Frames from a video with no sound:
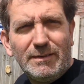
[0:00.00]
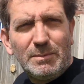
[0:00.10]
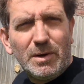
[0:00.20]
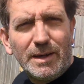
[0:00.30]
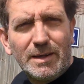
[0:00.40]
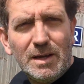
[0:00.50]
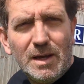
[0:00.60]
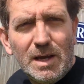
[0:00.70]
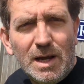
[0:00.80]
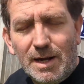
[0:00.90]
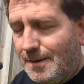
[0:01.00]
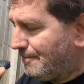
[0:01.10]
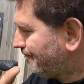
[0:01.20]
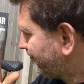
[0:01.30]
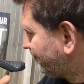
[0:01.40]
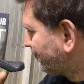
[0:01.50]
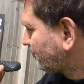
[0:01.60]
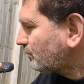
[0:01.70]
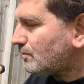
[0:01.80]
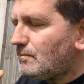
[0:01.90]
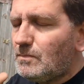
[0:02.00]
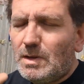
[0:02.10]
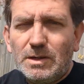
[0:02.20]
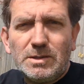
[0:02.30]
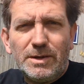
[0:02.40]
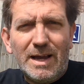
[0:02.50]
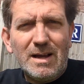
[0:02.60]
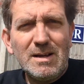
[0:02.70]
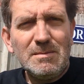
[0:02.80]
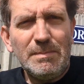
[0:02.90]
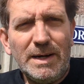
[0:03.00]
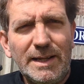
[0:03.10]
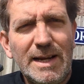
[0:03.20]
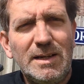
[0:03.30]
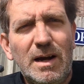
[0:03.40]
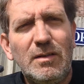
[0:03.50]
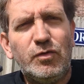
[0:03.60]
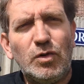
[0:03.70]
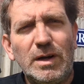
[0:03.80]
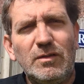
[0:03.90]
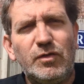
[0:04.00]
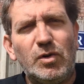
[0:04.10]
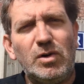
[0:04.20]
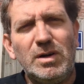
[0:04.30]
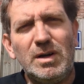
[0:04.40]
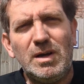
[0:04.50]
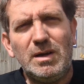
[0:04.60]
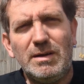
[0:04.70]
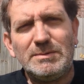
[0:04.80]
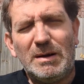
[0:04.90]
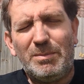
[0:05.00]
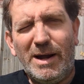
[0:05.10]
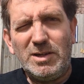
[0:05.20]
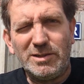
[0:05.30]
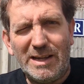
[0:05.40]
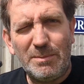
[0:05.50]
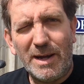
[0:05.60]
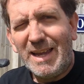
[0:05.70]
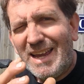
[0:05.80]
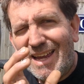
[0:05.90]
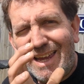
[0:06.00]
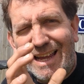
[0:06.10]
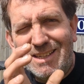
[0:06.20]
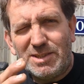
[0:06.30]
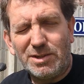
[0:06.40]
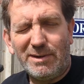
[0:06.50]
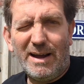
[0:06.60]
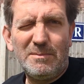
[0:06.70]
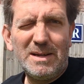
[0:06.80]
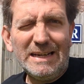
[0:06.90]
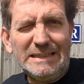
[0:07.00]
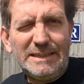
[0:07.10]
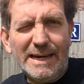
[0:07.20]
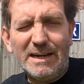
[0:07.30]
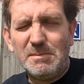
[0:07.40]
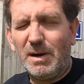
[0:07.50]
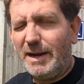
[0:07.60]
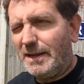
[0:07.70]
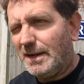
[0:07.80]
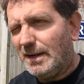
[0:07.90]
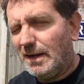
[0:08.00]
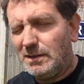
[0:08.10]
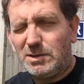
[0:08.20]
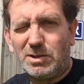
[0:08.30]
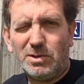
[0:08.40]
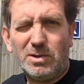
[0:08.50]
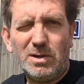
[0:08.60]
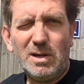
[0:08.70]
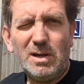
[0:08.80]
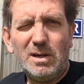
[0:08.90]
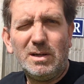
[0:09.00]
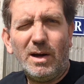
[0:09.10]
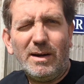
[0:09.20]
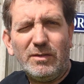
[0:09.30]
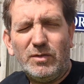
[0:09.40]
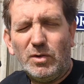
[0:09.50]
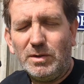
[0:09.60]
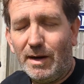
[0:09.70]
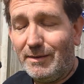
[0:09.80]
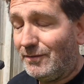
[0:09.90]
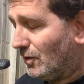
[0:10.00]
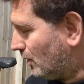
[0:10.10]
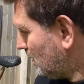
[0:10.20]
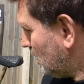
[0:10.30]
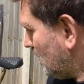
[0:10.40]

lovely bike. So yeah, Mannequin 9494 is my page on eBay. Instagram, dealer Mike _9494.